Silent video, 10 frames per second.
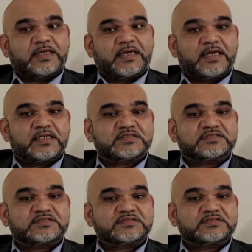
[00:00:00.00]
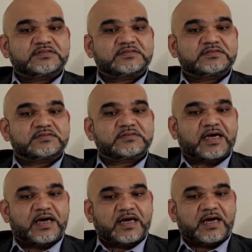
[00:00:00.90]
And
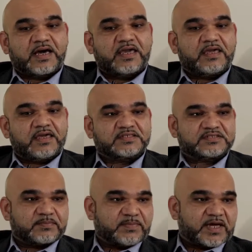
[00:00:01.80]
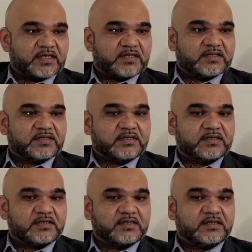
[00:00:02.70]
I, as the buyer,
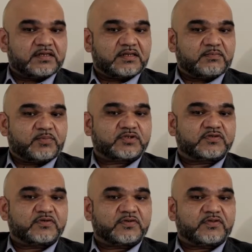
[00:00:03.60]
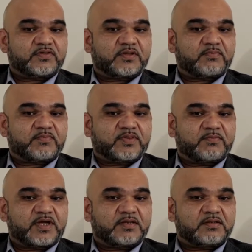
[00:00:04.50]
put
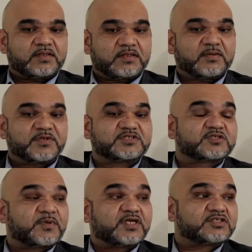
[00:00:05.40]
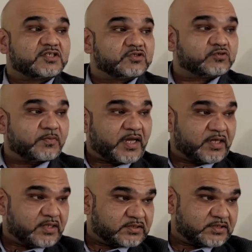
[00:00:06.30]
the purchase price into
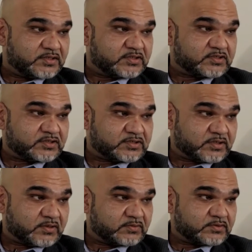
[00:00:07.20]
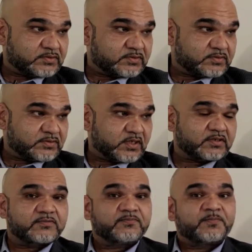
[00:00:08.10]
my attorney's trust account, right?
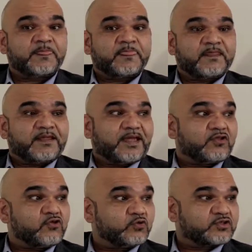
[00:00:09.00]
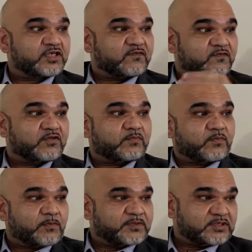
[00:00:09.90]
And you transfer the
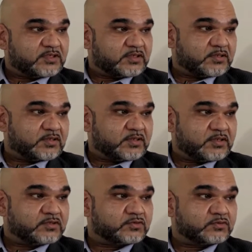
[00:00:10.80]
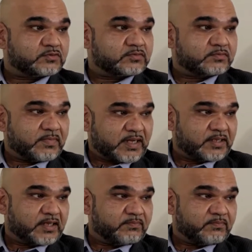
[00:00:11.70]
property into my name.